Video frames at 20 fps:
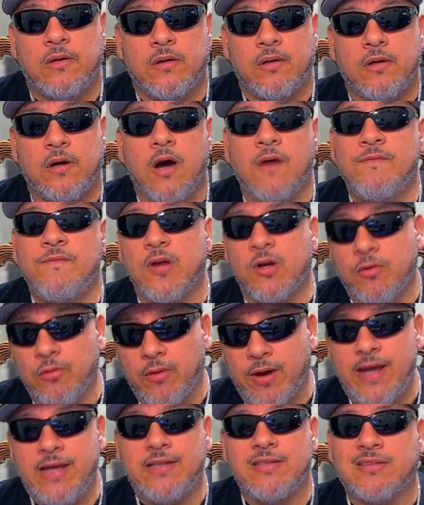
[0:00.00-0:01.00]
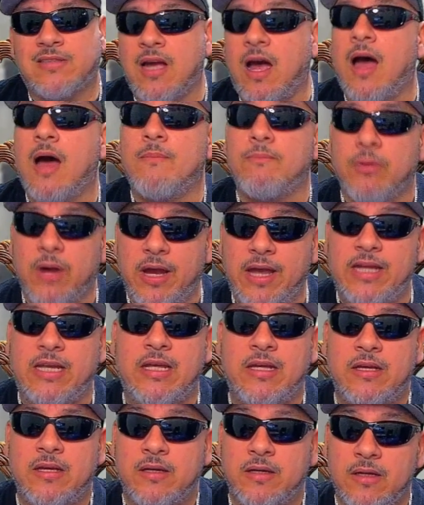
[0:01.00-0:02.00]
of the great Tom
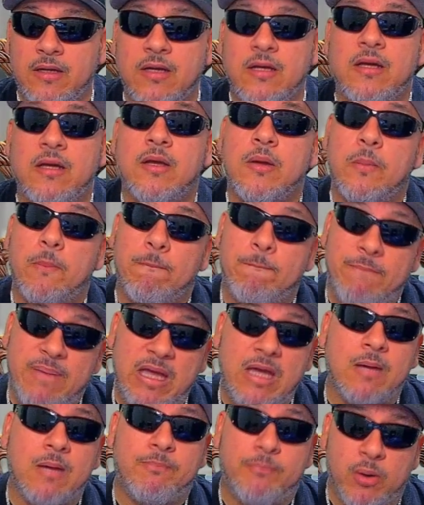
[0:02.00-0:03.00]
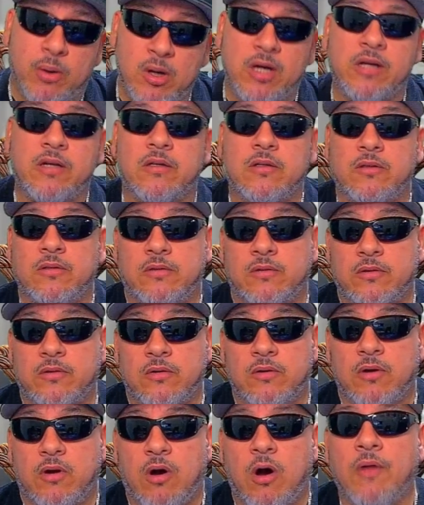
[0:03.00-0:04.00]
Brady being put
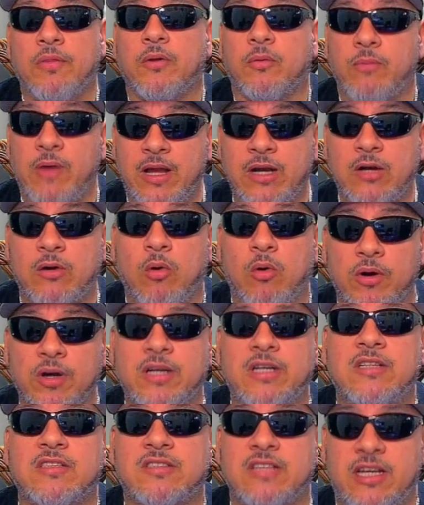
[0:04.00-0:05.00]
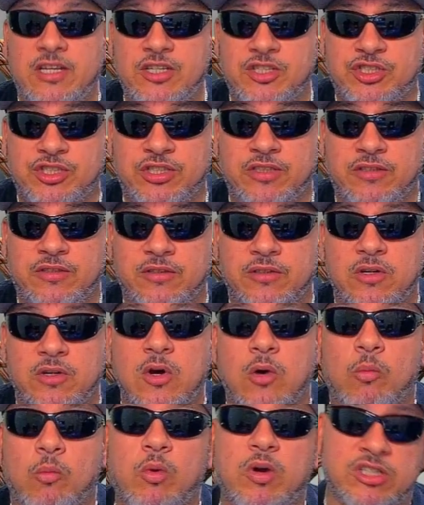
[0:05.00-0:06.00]
on the Raider organization. We're going to